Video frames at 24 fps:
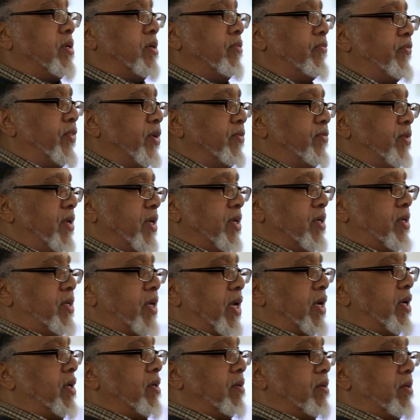your 15
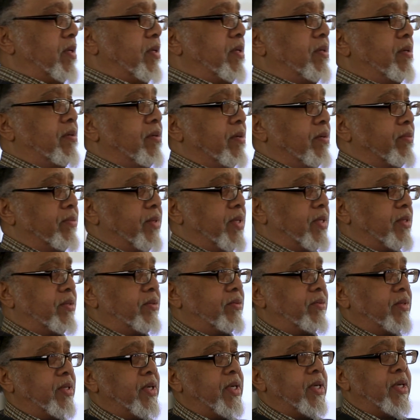seconds.
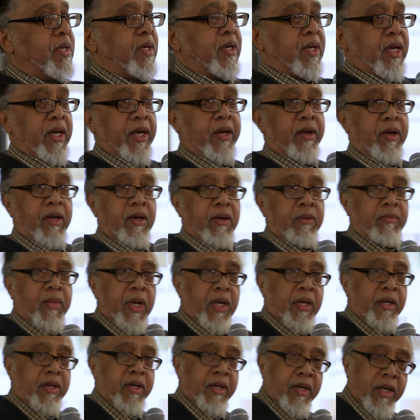And
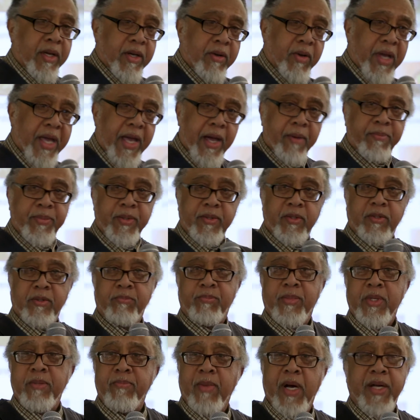it happens to
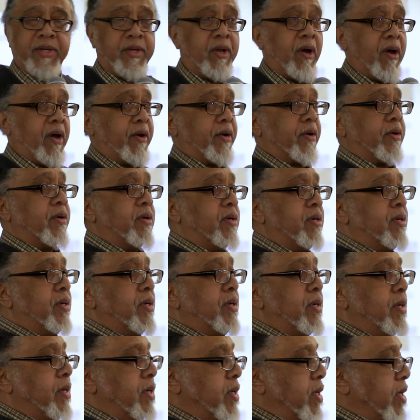be my daughter.
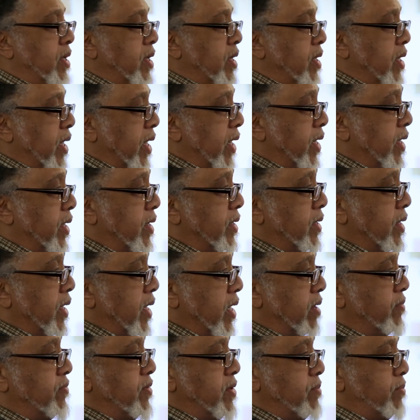And
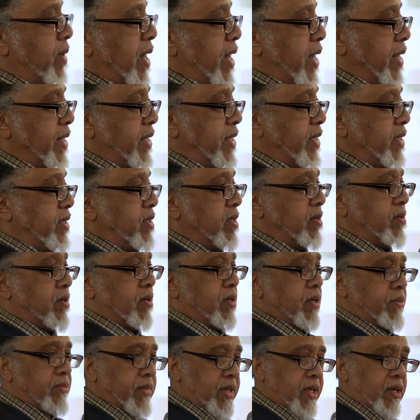everybody,
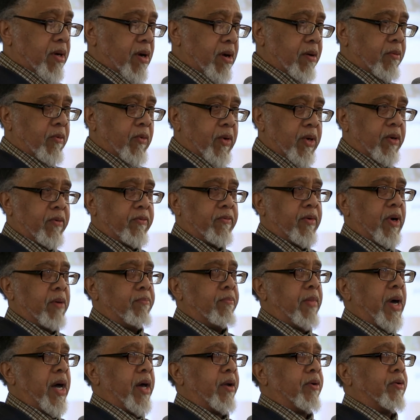one of our
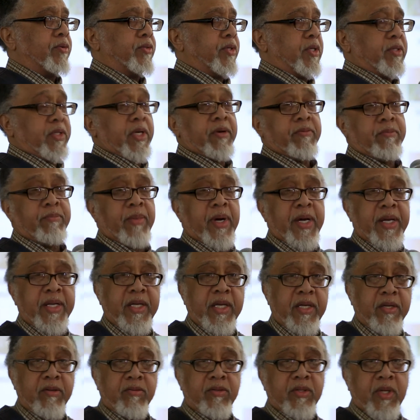mottos is everybody
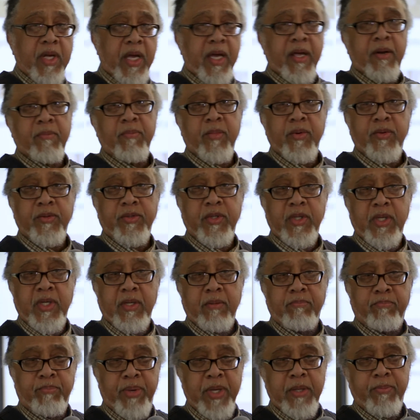eats. Animals eat,
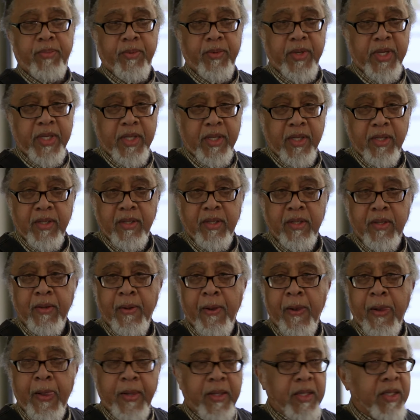people eat,
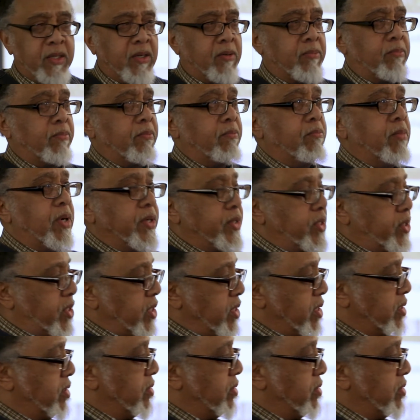but she's